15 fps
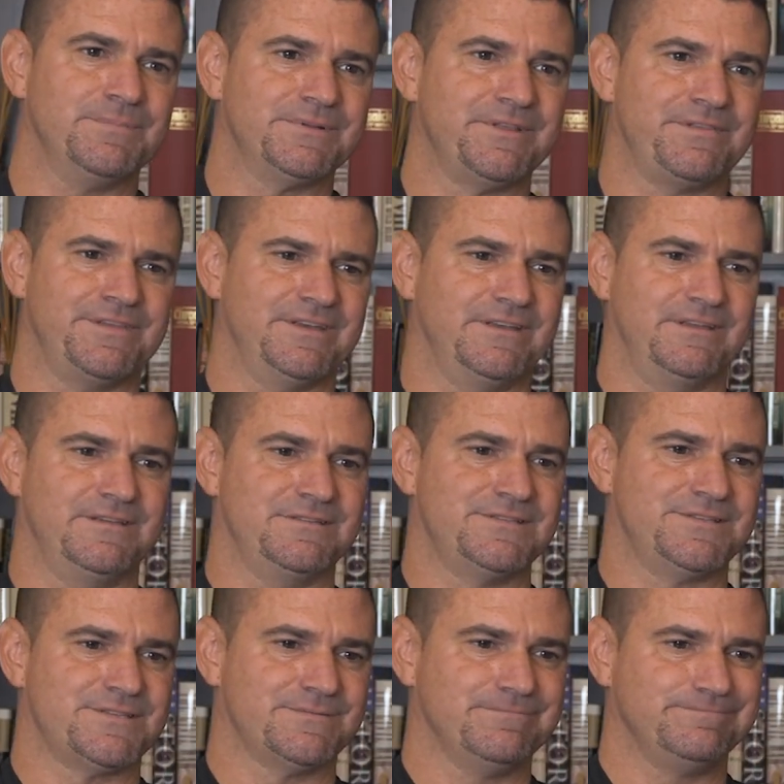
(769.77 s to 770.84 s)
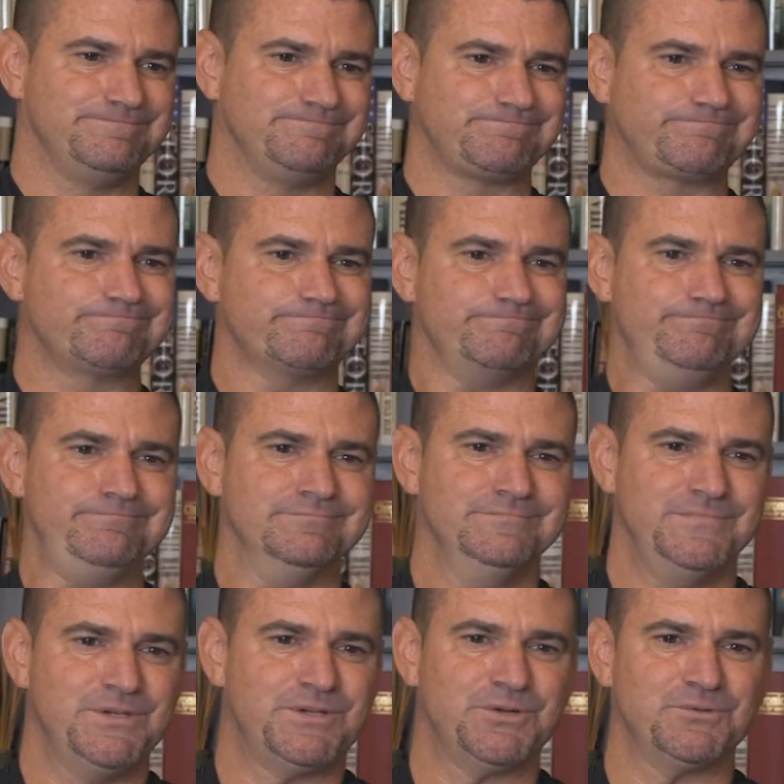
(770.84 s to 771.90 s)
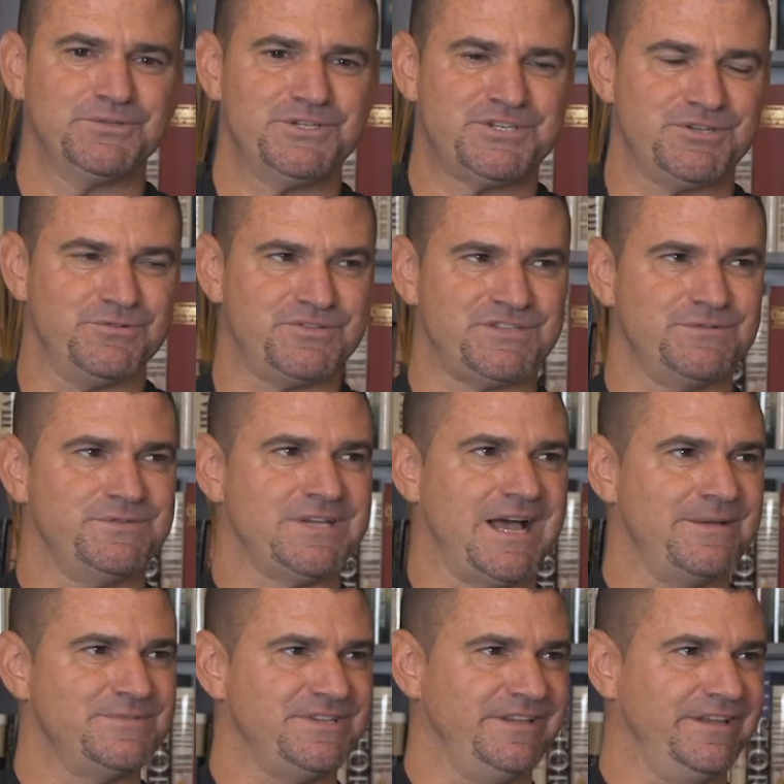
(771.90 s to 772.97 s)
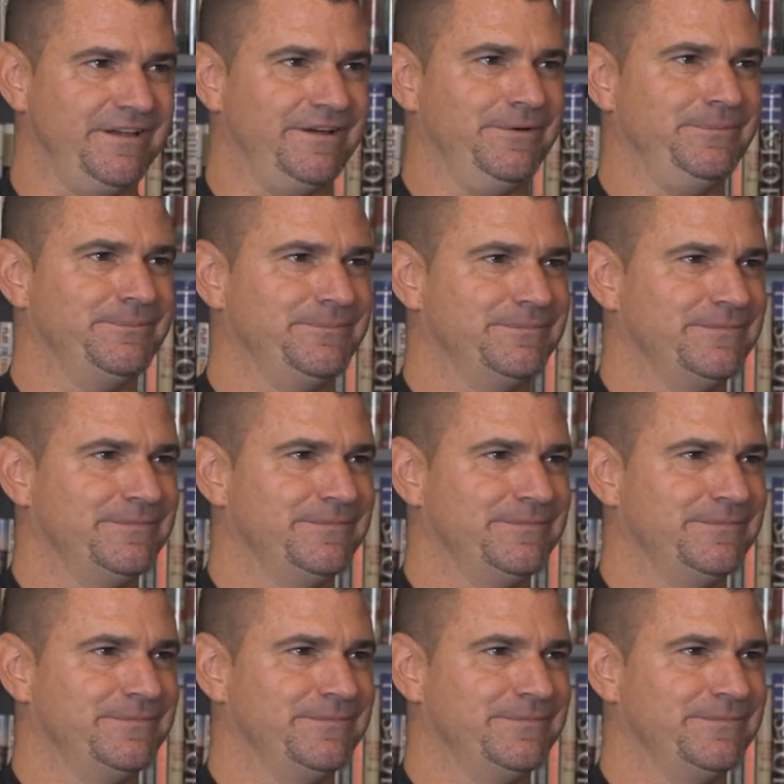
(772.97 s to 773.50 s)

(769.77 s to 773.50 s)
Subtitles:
But the thing is, you can only shoot 2 times a year